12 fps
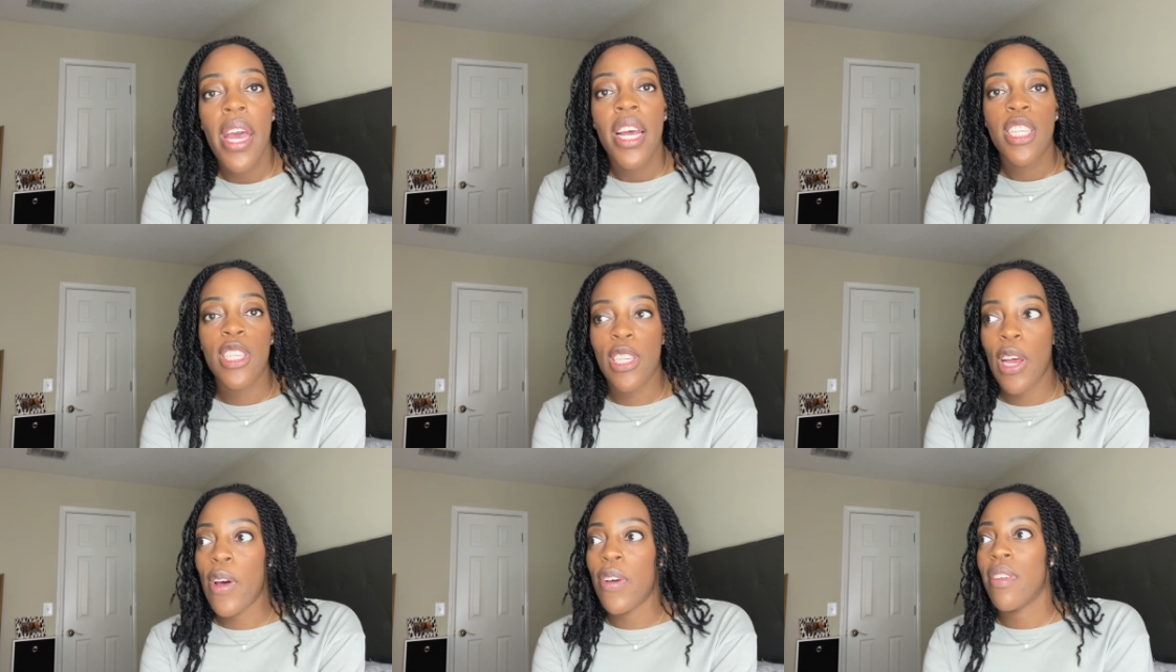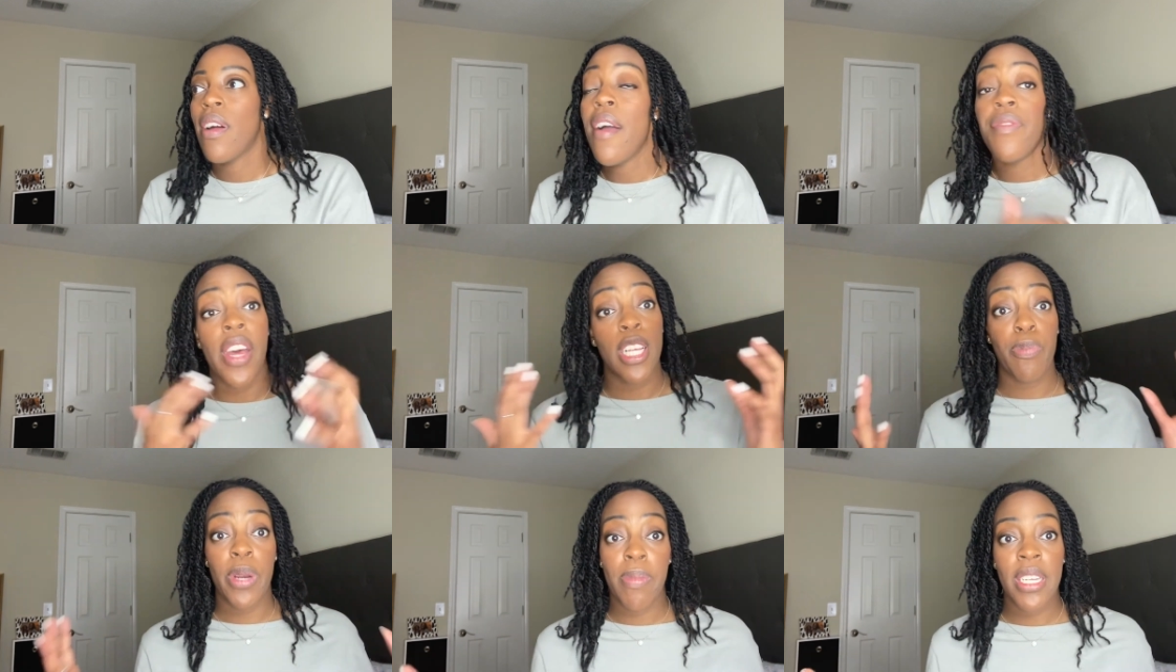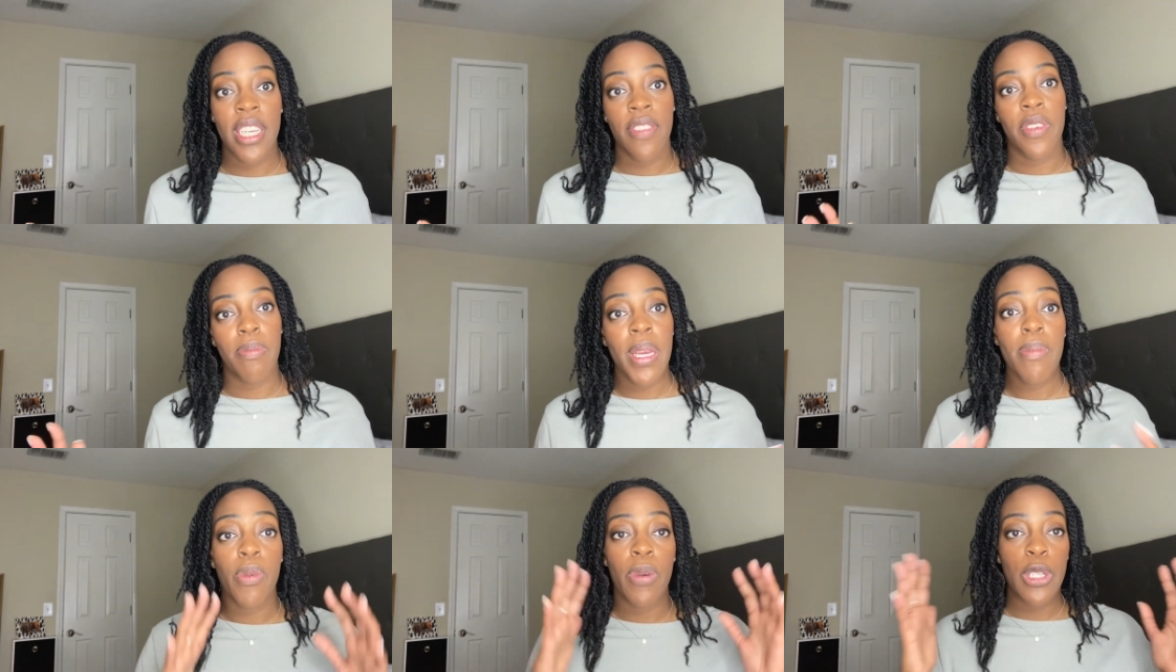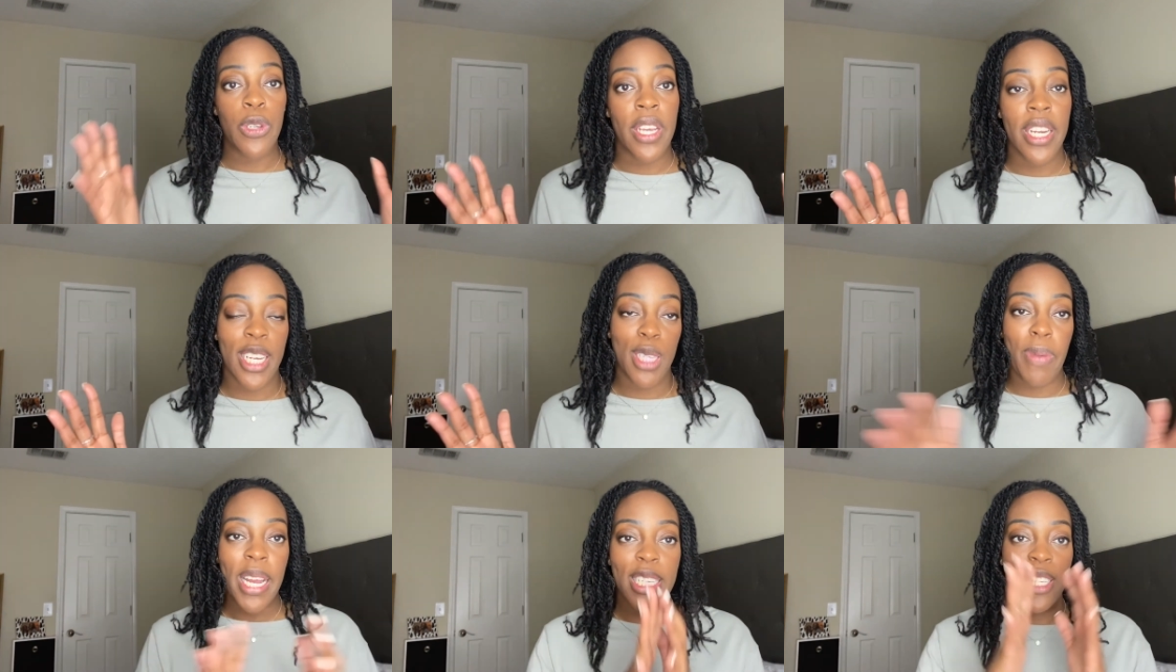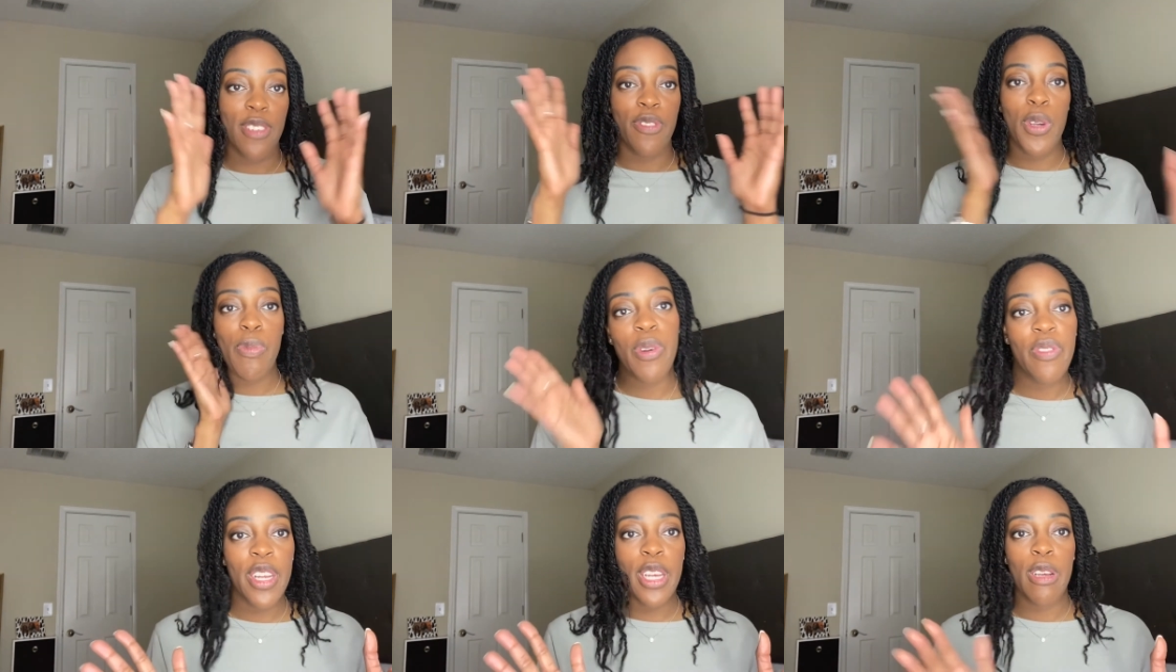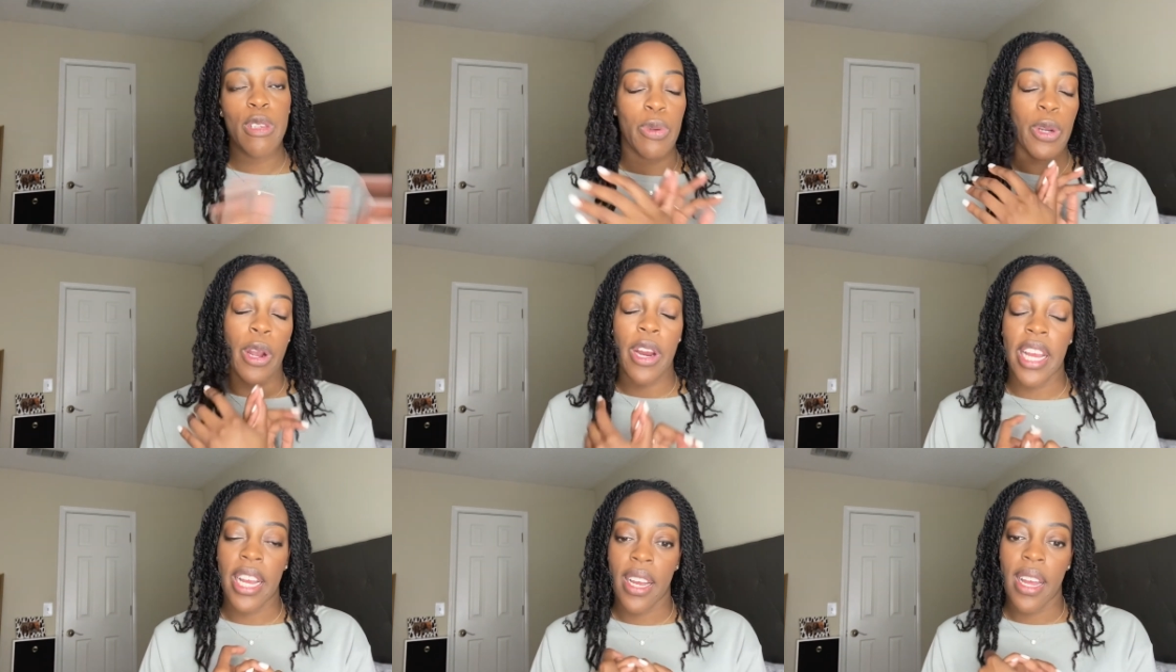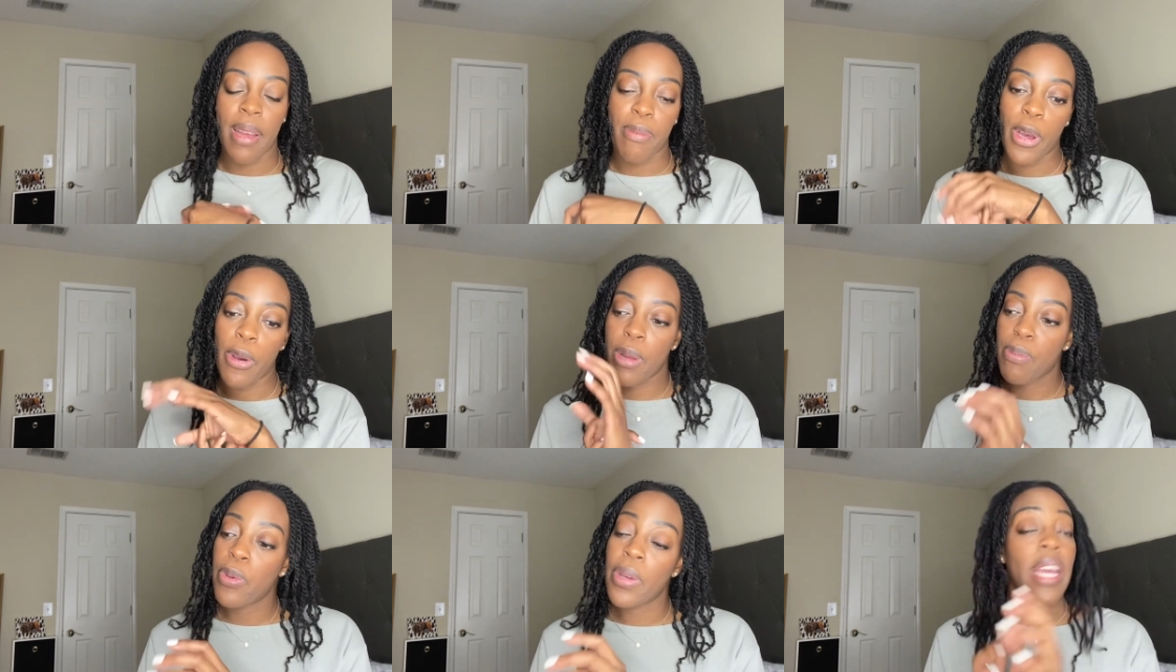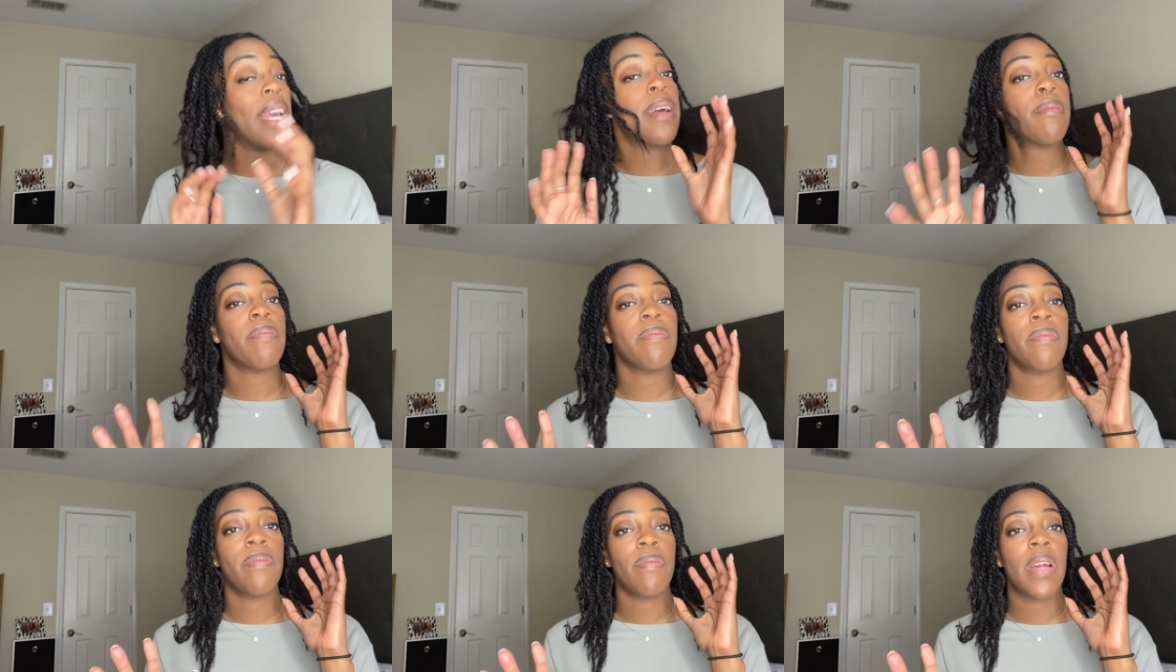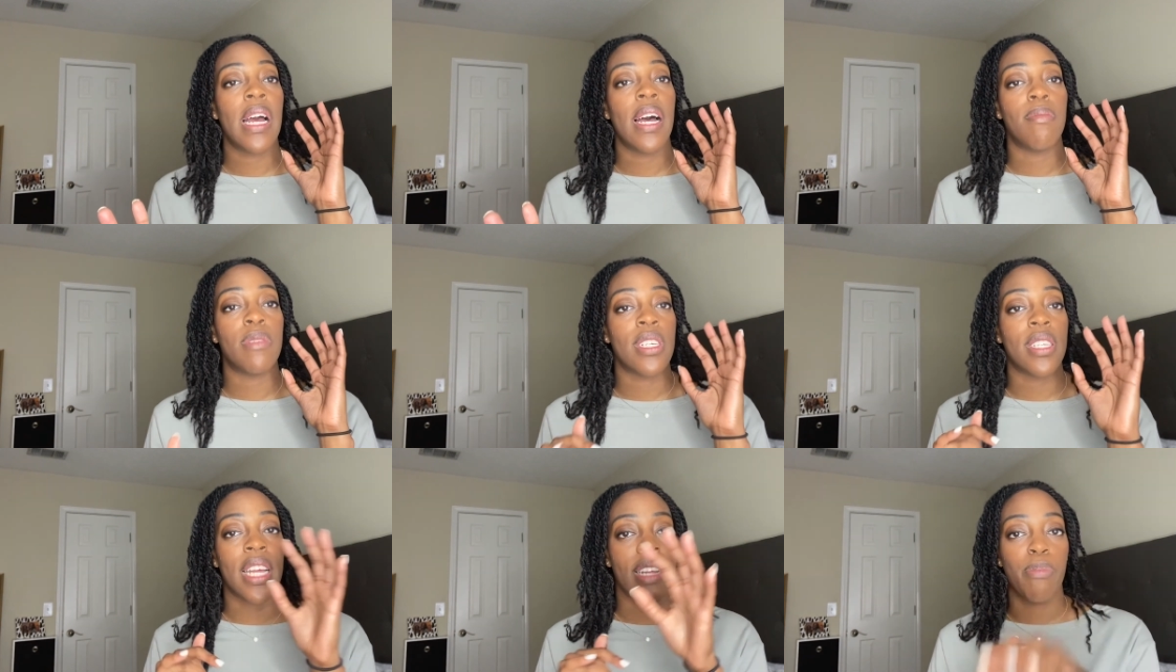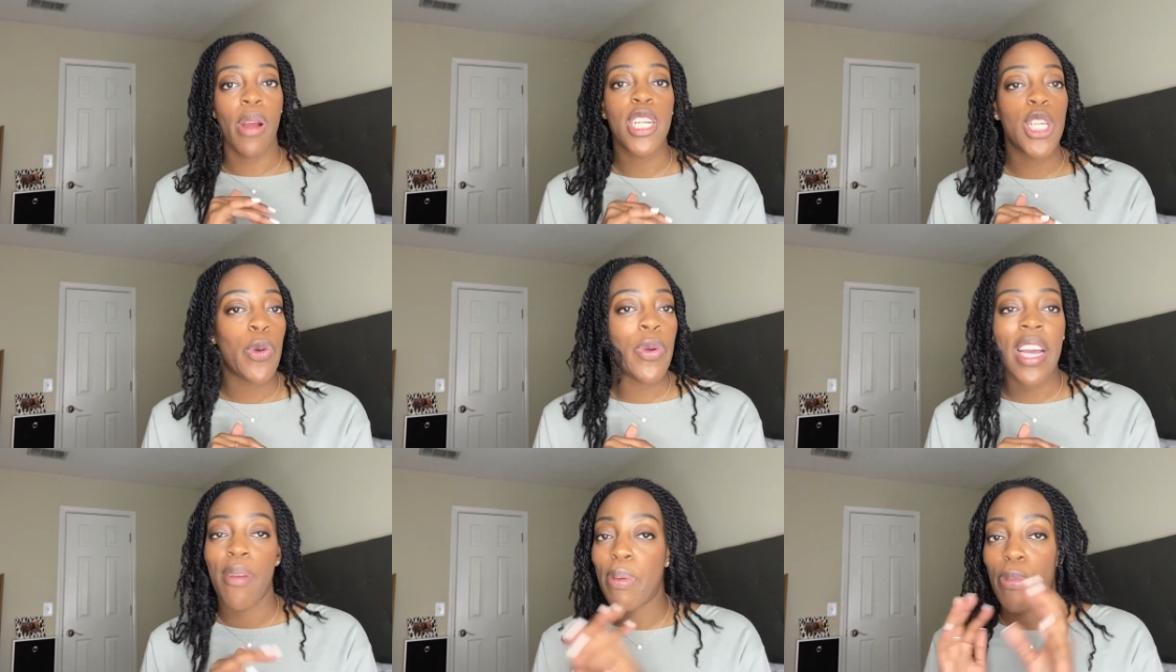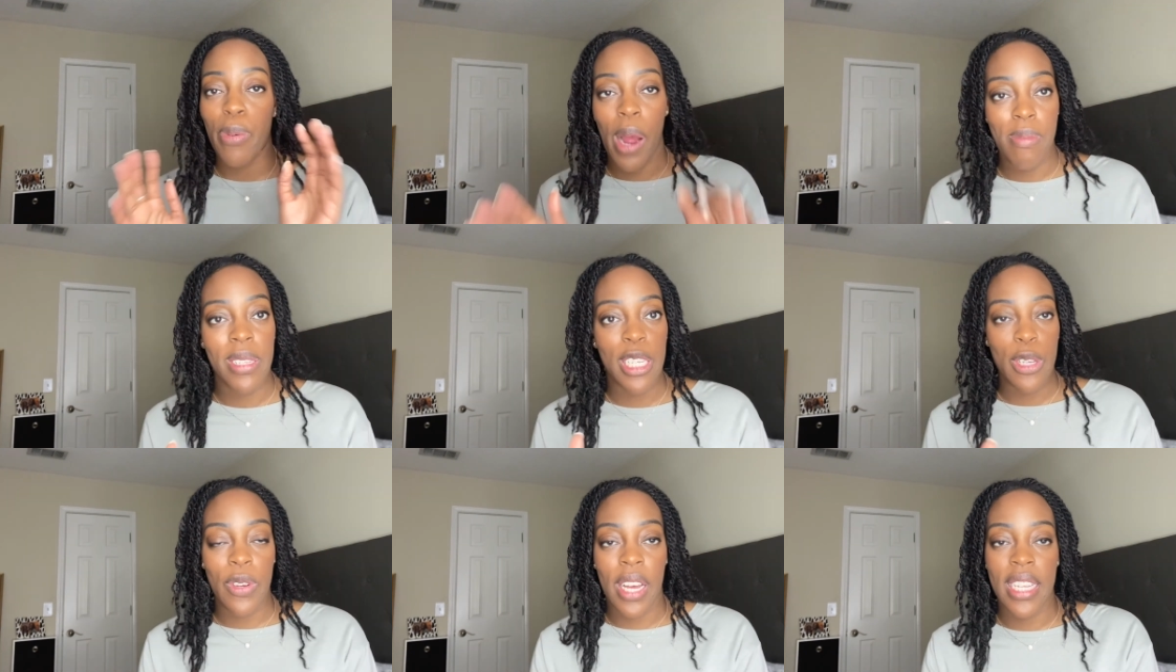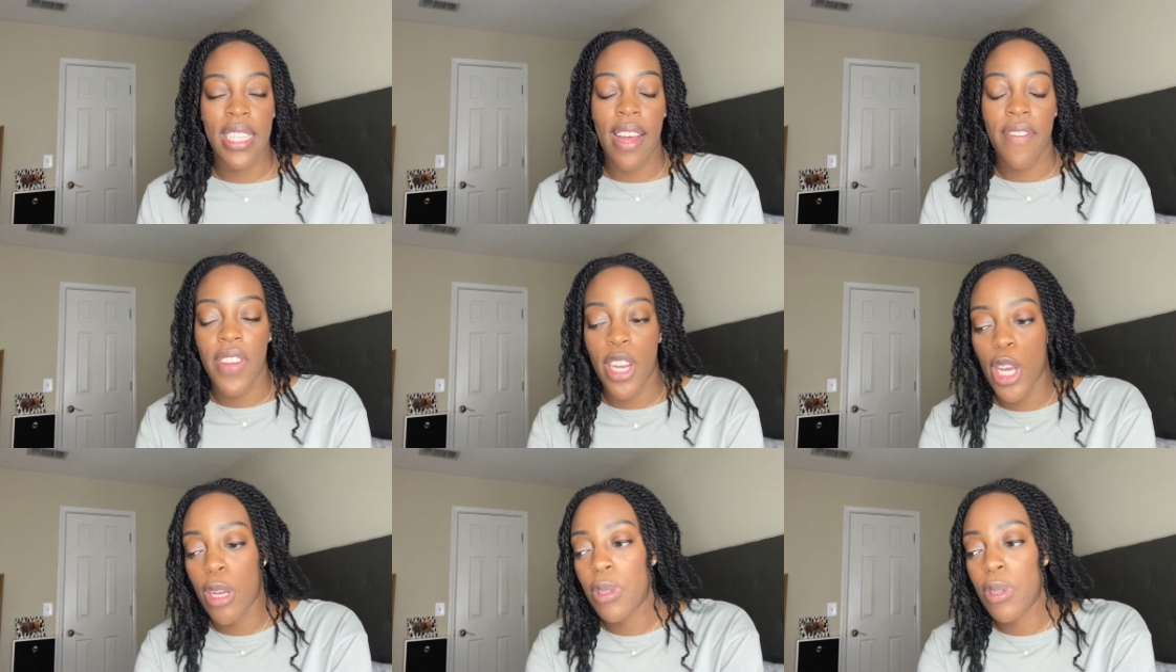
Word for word: So that's pretty much it for me. But what you can expect is a few more videos regarding um, coding bootcamp, um, just like project week. I've been promising you guys that video.